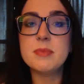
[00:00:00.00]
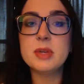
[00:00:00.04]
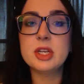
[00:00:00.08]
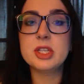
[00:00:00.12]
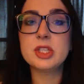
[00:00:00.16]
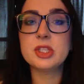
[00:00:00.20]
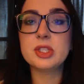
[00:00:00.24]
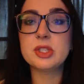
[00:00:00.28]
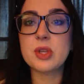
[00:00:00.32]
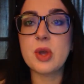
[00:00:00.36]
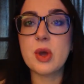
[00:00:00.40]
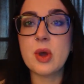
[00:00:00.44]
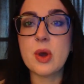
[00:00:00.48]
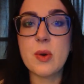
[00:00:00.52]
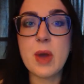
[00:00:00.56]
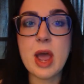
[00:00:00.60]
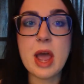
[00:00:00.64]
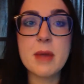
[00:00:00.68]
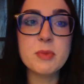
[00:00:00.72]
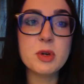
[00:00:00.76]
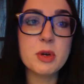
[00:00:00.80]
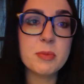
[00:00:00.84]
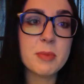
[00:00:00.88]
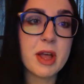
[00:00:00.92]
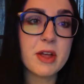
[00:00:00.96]
So
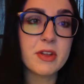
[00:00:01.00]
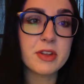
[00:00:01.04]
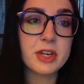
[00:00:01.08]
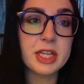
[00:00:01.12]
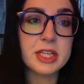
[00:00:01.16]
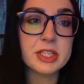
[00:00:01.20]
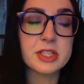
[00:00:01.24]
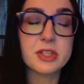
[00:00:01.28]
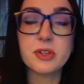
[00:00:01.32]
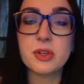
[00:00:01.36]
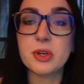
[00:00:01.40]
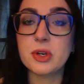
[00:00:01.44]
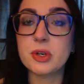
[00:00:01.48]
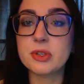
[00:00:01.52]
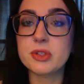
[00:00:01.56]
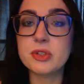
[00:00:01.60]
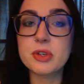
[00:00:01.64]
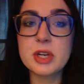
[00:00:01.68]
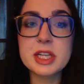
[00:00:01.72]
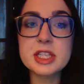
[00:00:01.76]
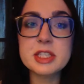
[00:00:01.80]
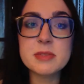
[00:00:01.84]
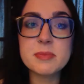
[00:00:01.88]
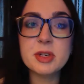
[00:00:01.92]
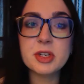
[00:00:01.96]
abnormalities in
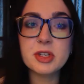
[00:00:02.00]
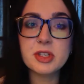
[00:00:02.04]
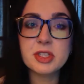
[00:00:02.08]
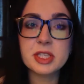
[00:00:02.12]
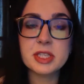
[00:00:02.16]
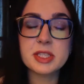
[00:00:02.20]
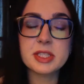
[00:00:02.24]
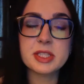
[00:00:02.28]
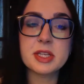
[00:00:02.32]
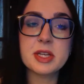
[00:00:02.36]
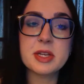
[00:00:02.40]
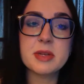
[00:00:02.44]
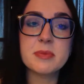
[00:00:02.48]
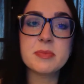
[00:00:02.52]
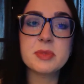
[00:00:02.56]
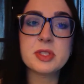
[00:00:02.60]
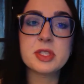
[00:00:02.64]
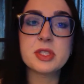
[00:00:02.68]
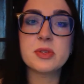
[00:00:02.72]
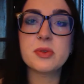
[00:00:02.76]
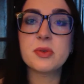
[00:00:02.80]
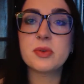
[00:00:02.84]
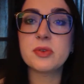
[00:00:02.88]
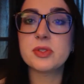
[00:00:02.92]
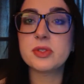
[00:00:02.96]
neurotransmitter
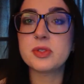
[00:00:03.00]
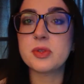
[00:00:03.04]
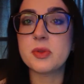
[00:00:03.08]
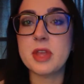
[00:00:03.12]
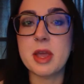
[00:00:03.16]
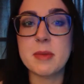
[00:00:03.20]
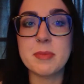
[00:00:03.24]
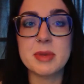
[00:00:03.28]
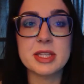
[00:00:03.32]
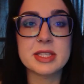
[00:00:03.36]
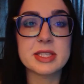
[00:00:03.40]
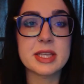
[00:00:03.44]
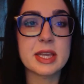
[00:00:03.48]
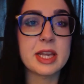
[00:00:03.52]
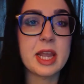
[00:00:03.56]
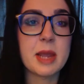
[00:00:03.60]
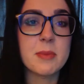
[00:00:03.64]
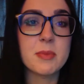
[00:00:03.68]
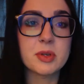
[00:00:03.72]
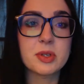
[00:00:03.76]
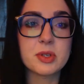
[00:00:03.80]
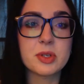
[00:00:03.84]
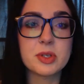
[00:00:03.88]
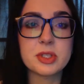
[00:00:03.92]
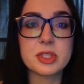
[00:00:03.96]
systems, so that means like
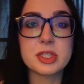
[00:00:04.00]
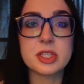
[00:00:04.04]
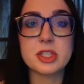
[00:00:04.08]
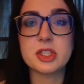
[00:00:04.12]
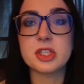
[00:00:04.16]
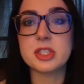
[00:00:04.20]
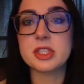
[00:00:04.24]
chemicals such